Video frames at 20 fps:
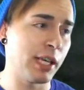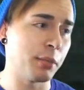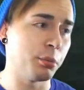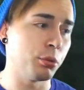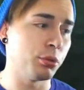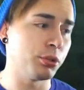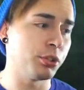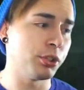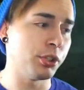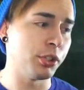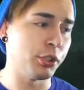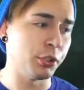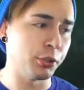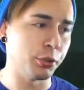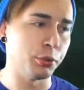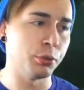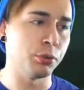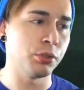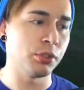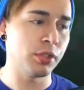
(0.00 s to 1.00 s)
to
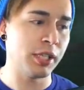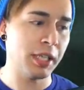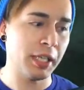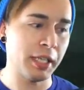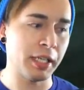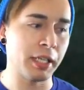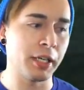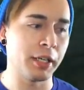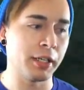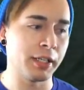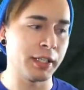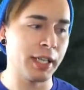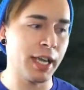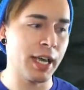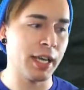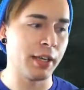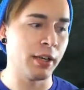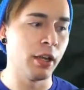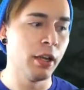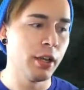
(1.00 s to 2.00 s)
use it
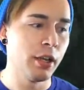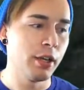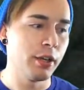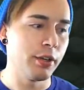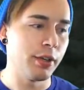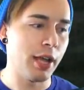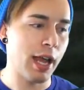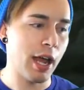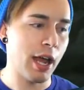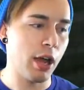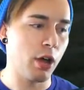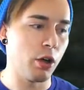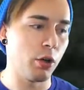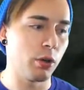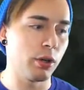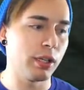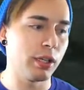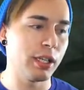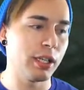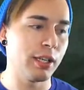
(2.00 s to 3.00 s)
again. Now,
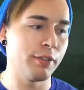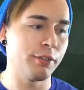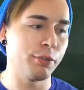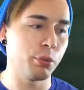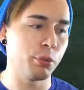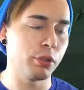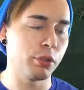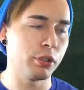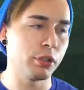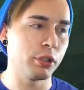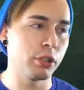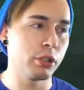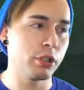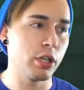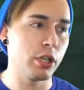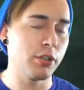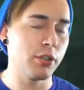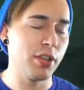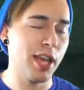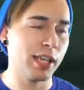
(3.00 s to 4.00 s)
if we were
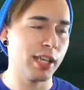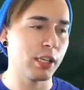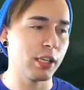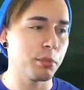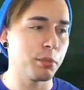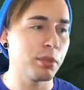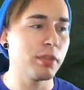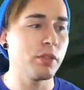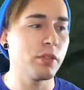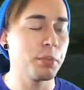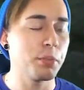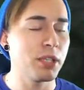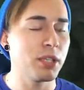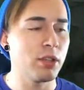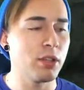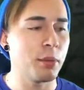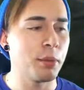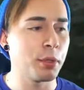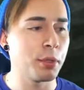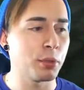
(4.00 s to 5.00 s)
attacking a PvP
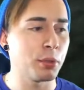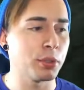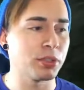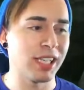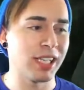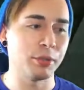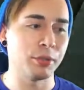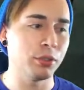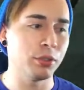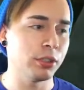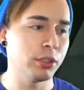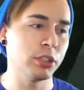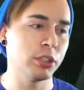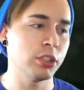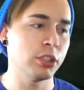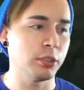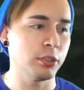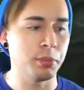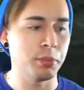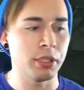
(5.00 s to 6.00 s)
dummy, which I really should
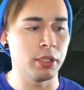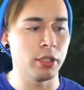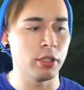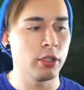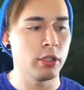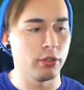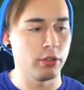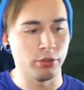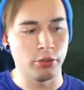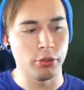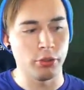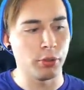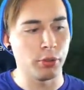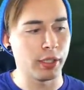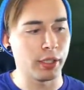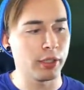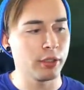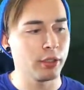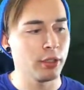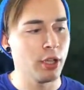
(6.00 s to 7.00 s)
have been
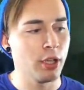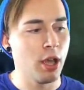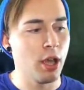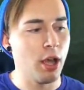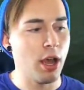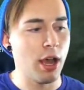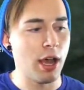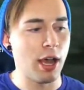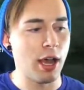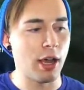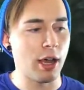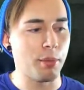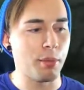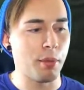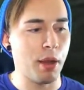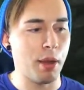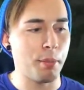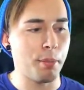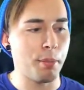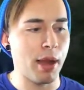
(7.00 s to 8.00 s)
doing,
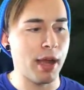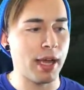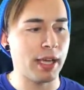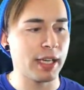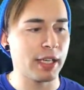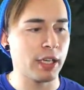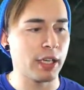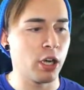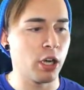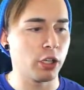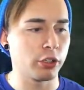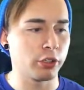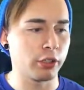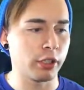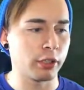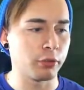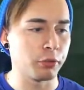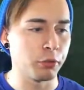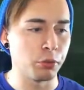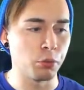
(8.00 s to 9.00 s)
my
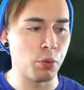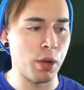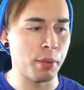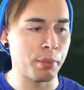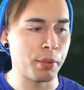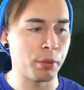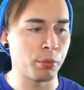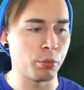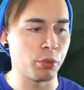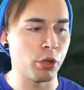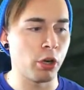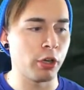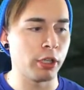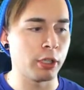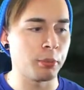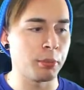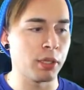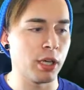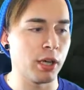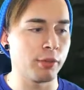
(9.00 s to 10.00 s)
Hungering Rune Weapon would already
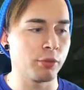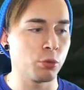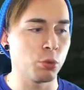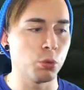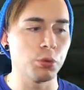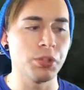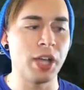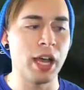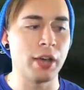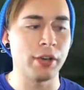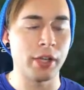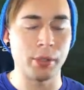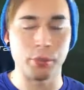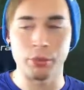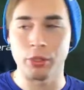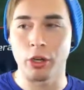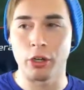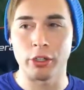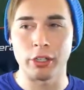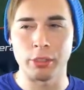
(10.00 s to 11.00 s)
be off cooldown and we'd
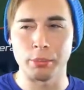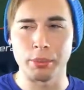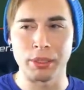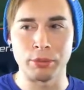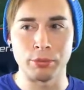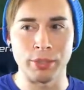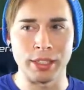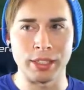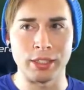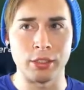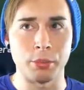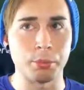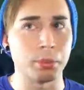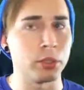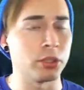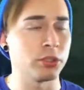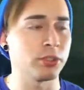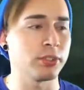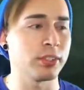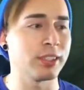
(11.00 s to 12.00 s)
already be ready to
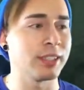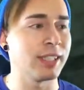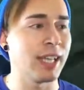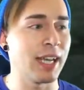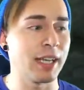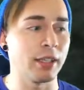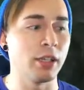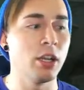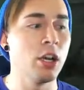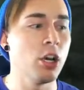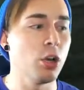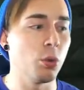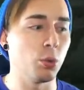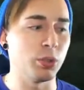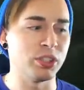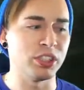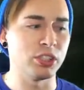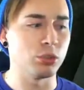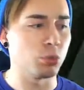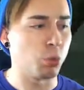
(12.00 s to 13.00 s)
burst again, which
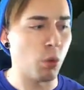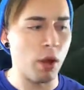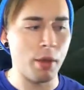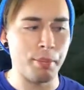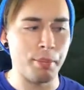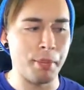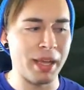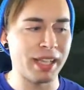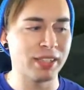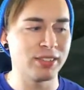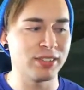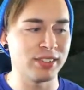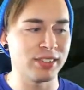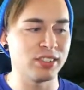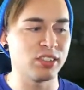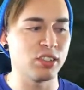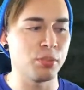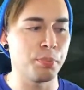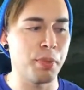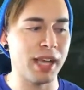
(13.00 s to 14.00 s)
is what makes this
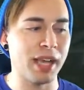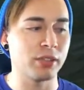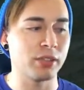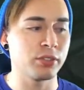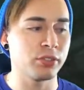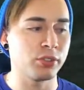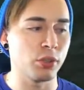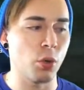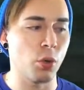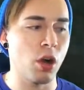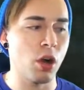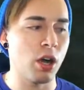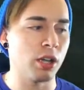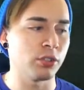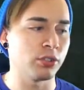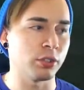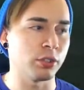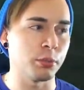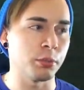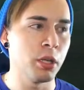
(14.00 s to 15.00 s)
spec so
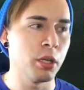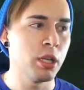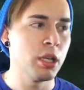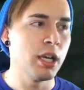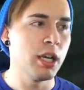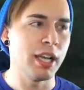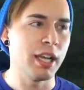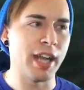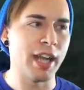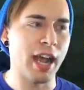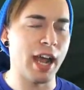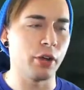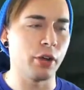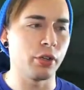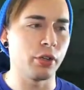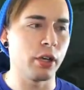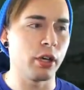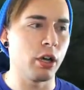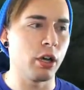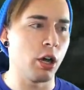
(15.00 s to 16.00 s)
awesome. And now,
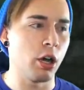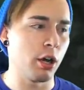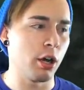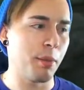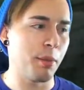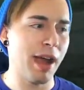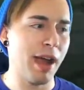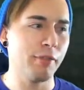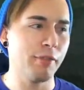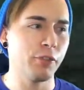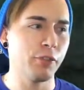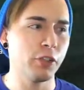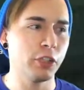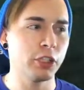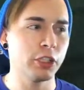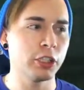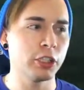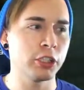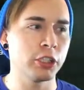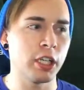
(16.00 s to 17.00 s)
after
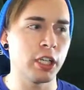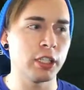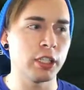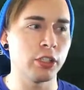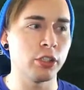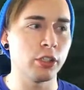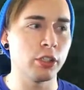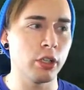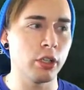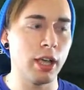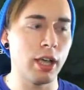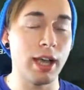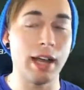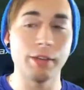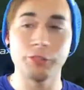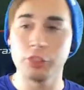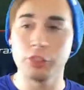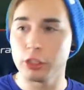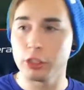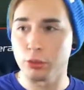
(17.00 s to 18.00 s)
you're done,
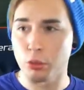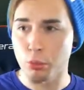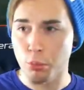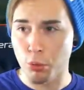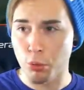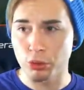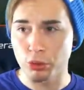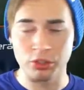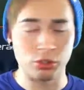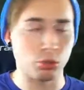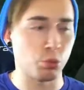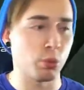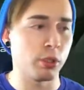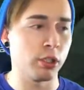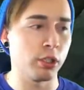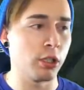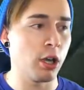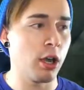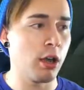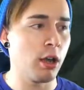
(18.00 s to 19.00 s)
after your Remorseless
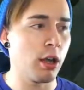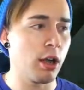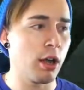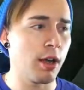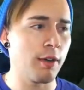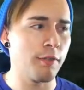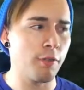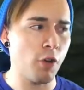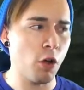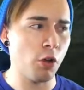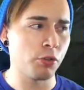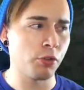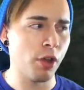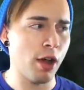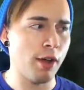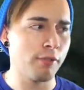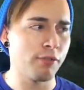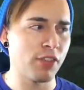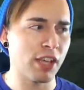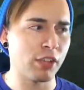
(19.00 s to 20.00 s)
Winter falls
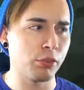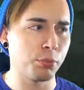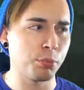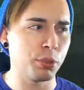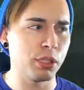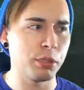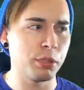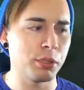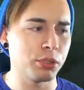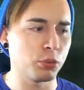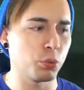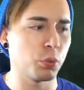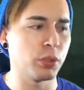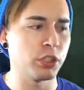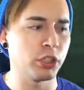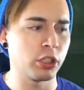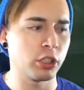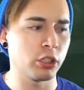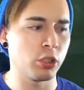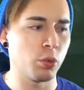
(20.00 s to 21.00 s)
off, that's pretty much when
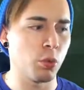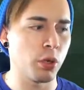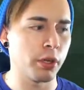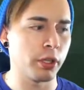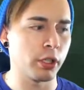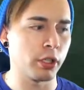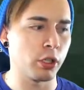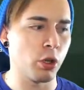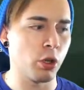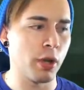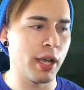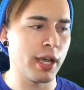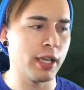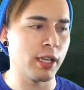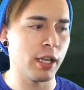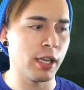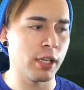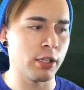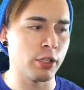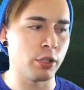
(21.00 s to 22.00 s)
you're going to want to go ahead
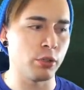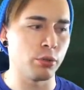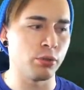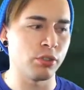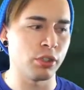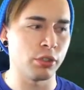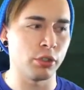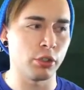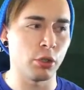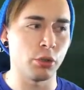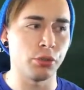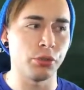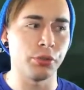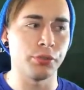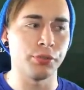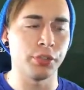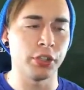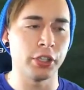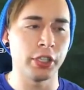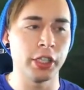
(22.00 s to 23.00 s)
and use Cinderghost's
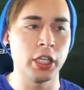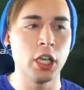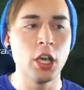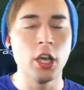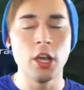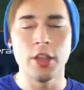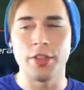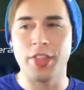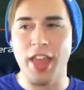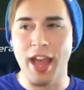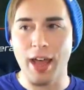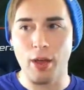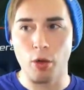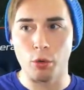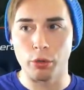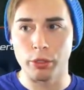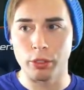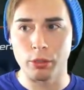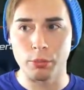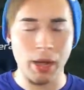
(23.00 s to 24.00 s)
Fury. That, or
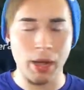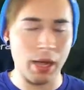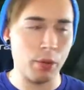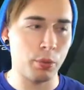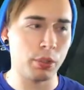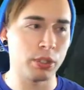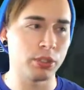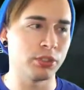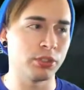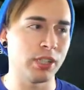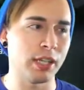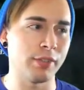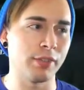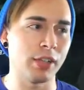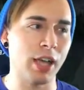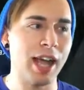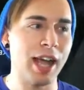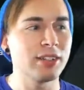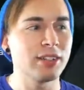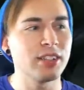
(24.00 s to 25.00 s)
you might want to save it.
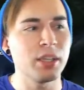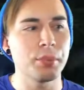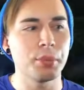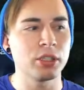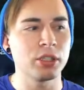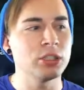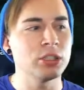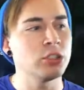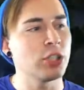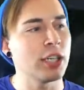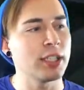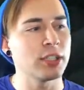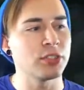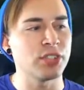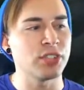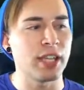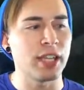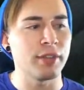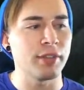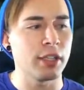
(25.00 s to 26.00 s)
I typically try to
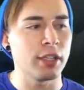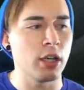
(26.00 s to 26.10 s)
save it